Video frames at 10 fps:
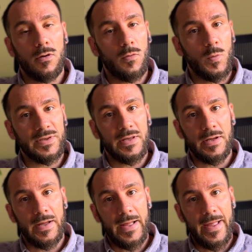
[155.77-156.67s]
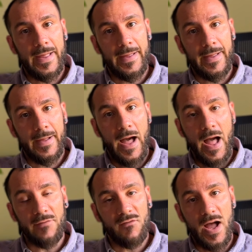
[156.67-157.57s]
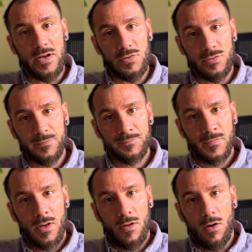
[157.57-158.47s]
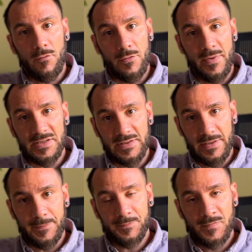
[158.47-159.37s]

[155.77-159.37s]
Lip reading: with a high value of humidity.